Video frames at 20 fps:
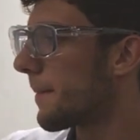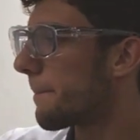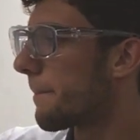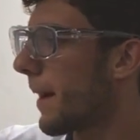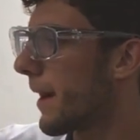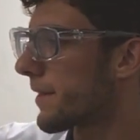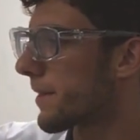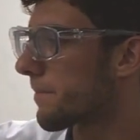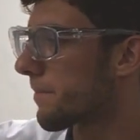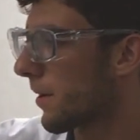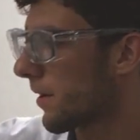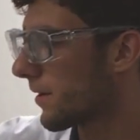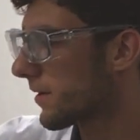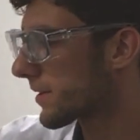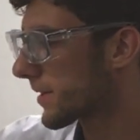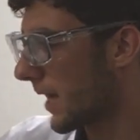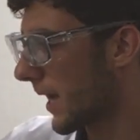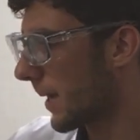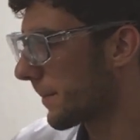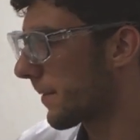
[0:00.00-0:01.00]
by the burn
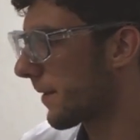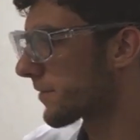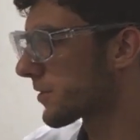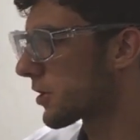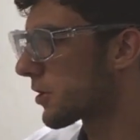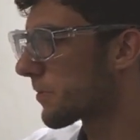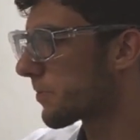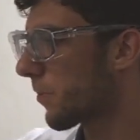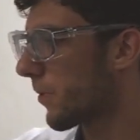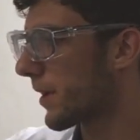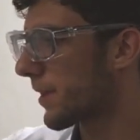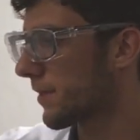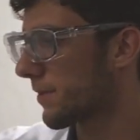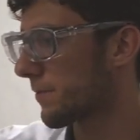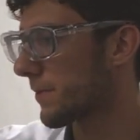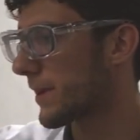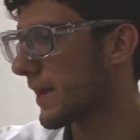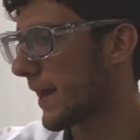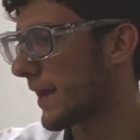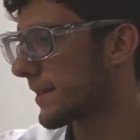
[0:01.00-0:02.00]
time of 2.38
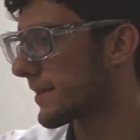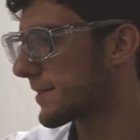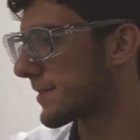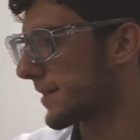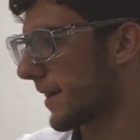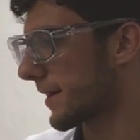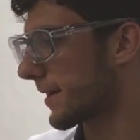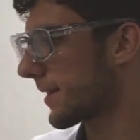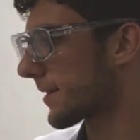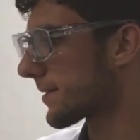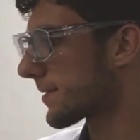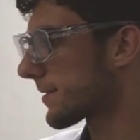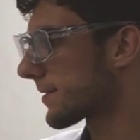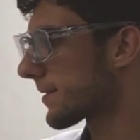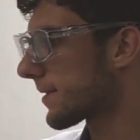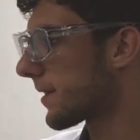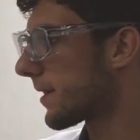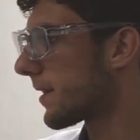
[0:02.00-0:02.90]
seconds.